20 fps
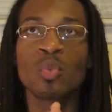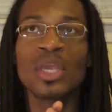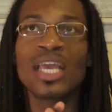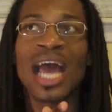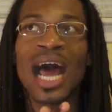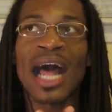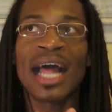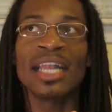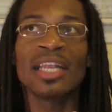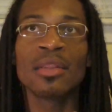
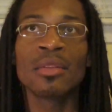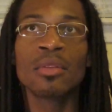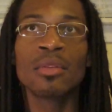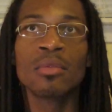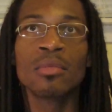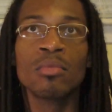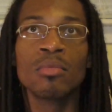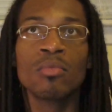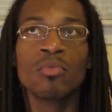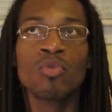got
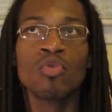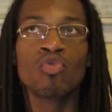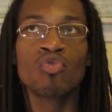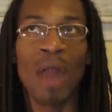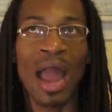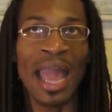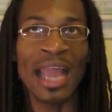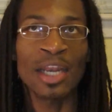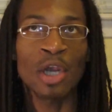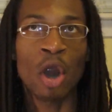
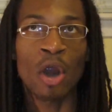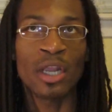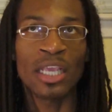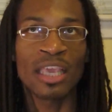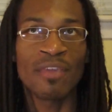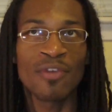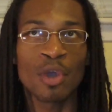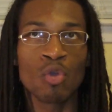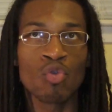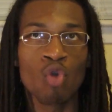Ragnar
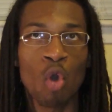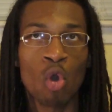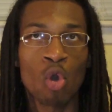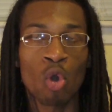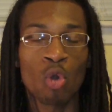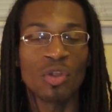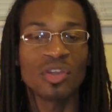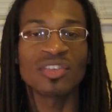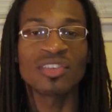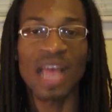giving
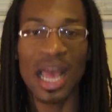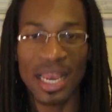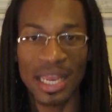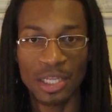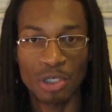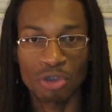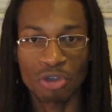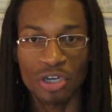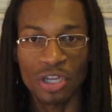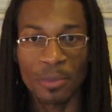Rollo the
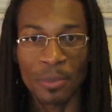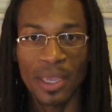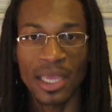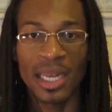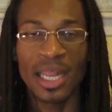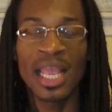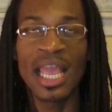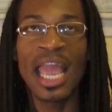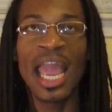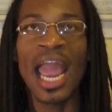silent
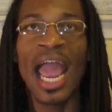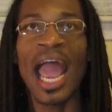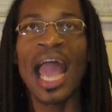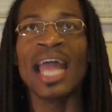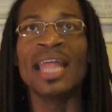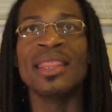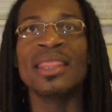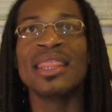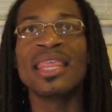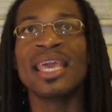treatment.
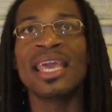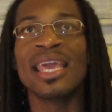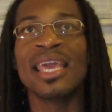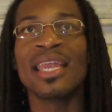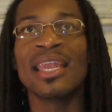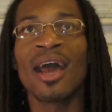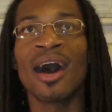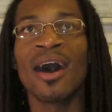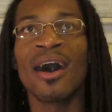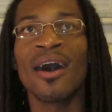And
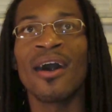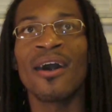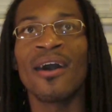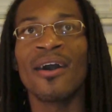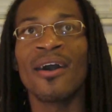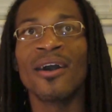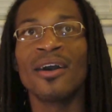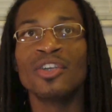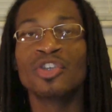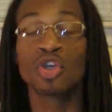then,
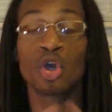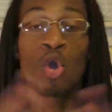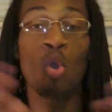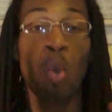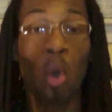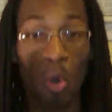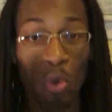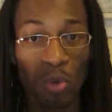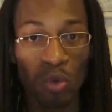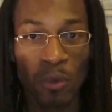to
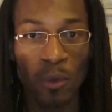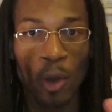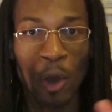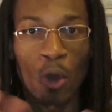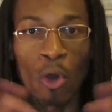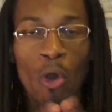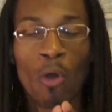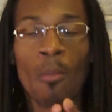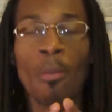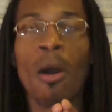quote
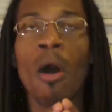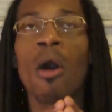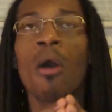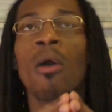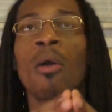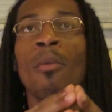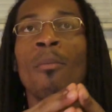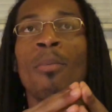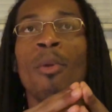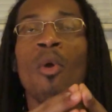Earl
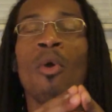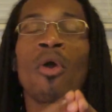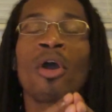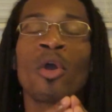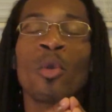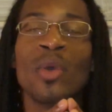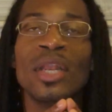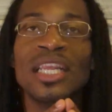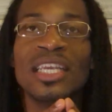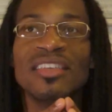
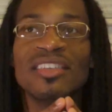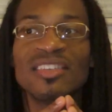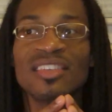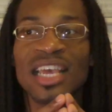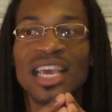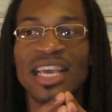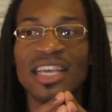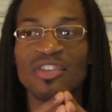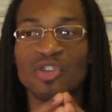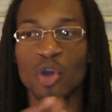Borg, when he
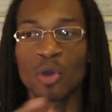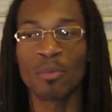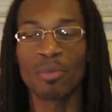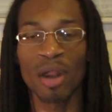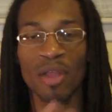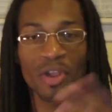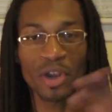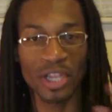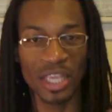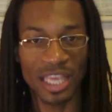says, "Your
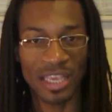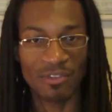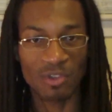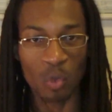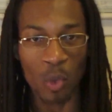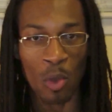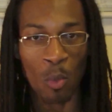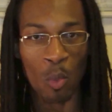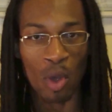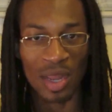brother
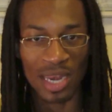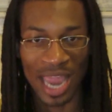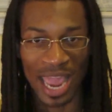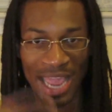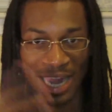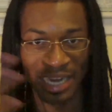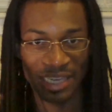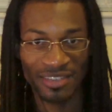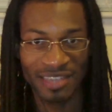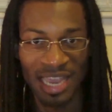gives with one
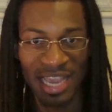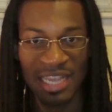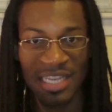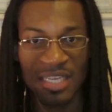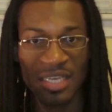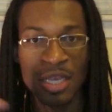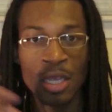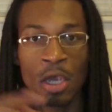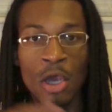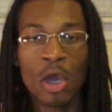hand and
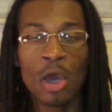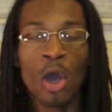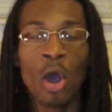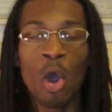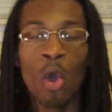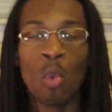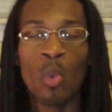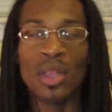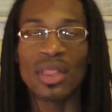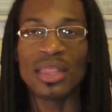takes
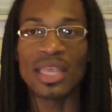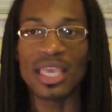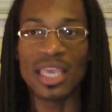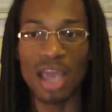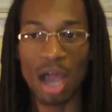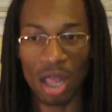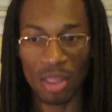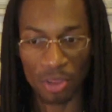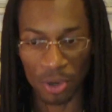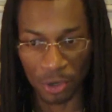with
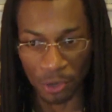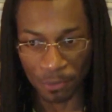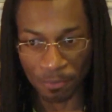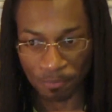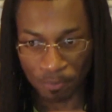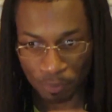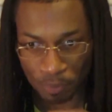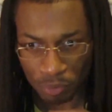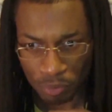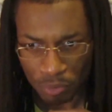the other,"
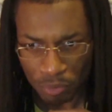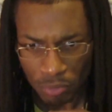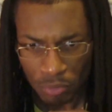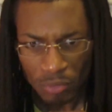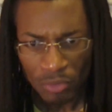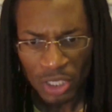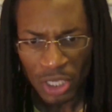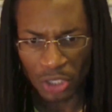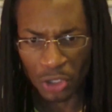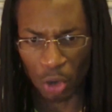
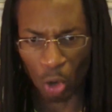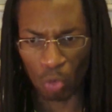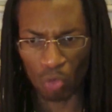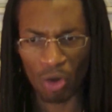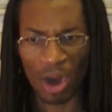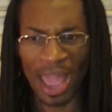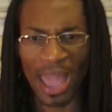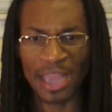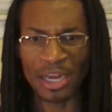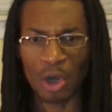you know,
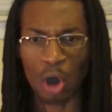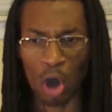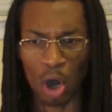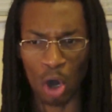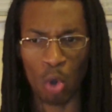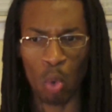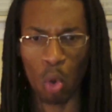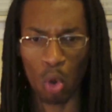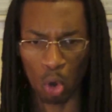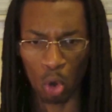
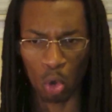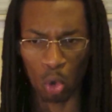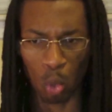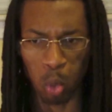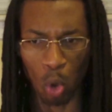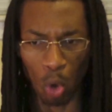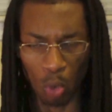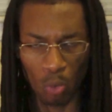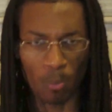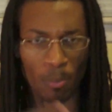Ragnar, quote
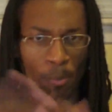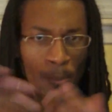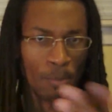unquote,